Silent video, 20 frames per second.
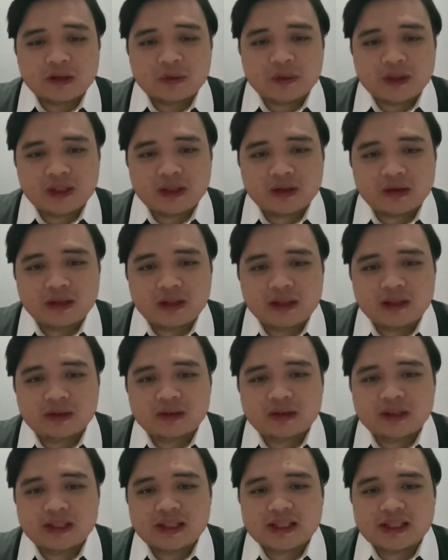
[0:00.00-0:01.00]
We call
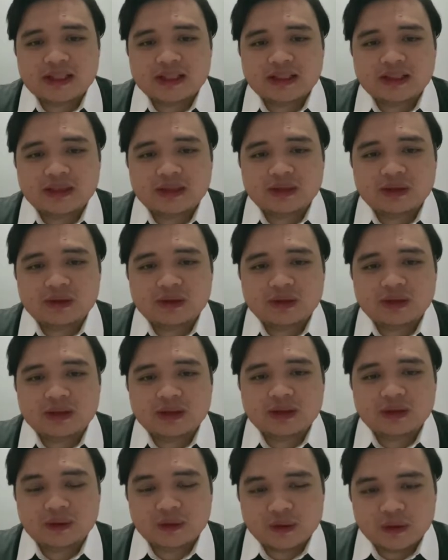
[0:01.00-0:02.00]
Introduction
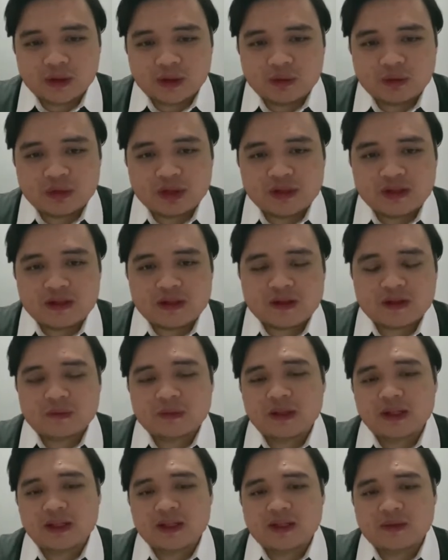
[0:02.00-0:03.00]
to Human Resource
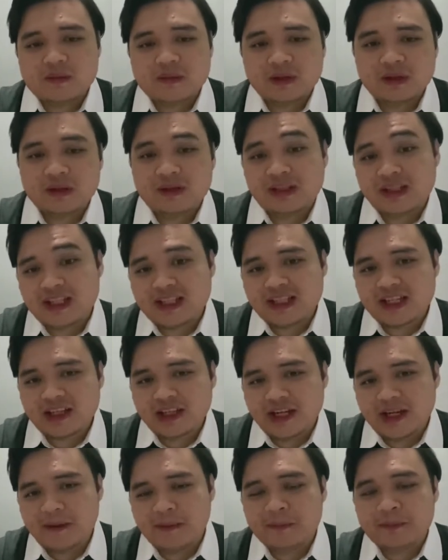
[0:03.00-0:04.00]
Management or
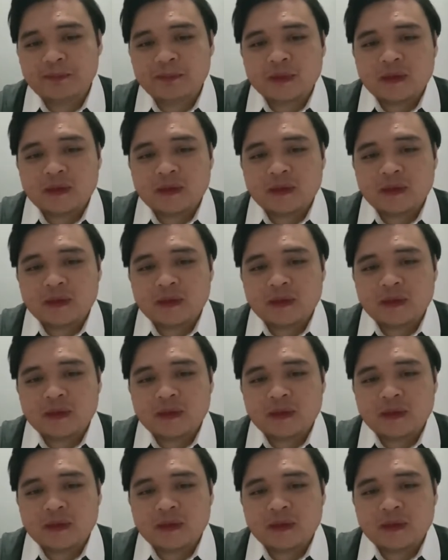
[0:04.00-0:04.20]
HRM.